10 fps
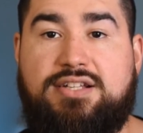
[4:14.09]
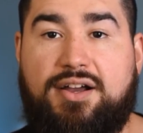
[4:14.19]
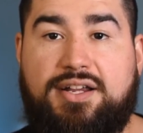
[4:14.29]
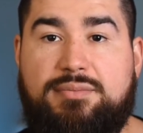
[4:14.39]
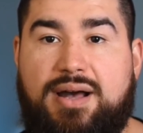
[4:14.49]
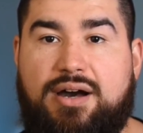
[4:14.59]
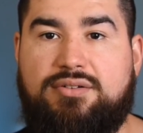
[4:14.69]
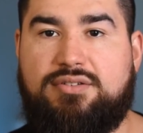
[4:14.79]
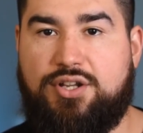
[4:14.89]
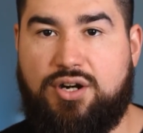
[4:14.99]
talking
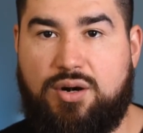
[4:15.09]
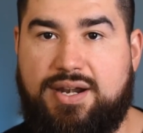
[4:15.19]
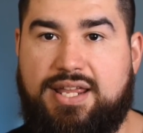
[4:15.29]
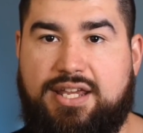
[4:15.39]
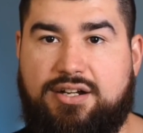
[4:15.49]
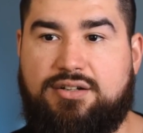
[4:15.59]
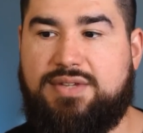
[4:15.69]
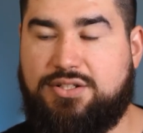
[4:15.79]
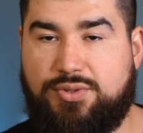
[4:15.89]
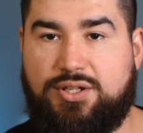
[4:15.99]
about, they're already here.
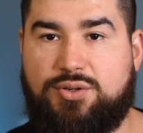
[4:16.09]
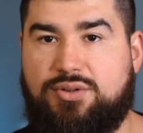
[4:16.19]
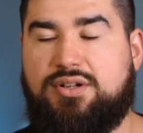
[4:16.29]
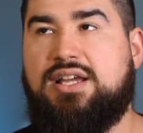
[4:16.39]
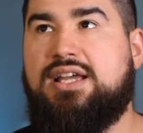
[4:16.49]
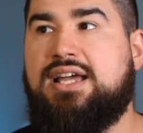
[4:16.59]
That's really cool.